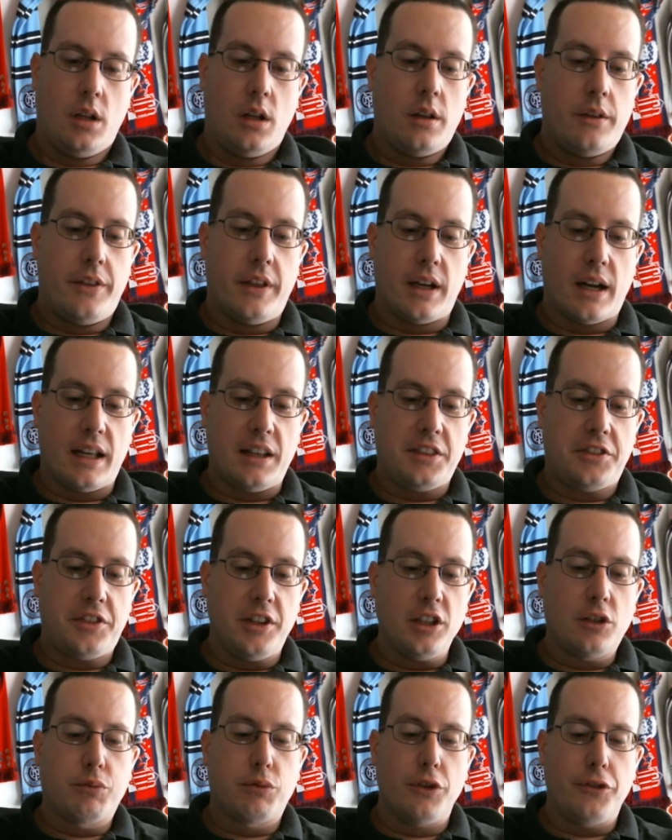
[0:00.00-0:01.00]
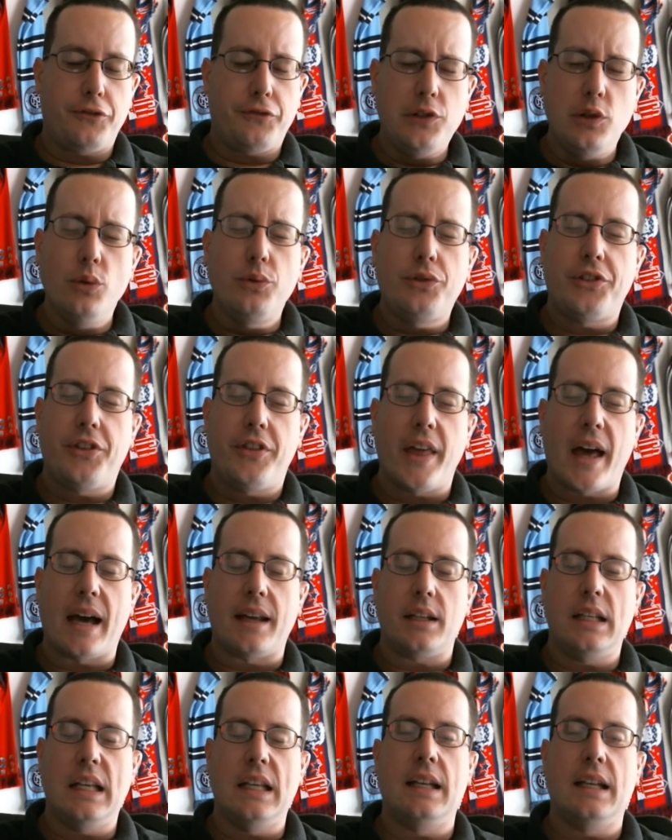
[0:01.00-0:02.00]
that I think refutes
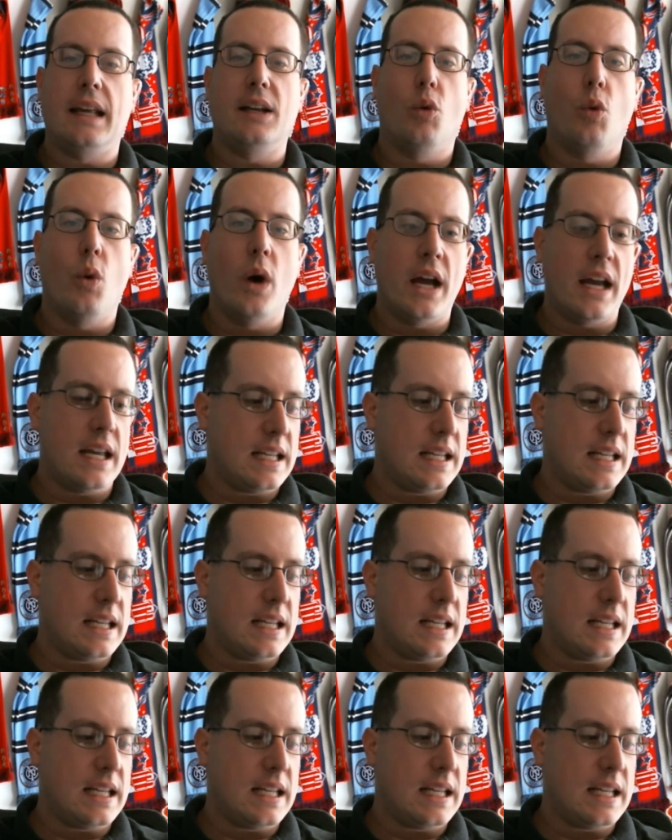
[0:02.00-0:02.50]
that in a way,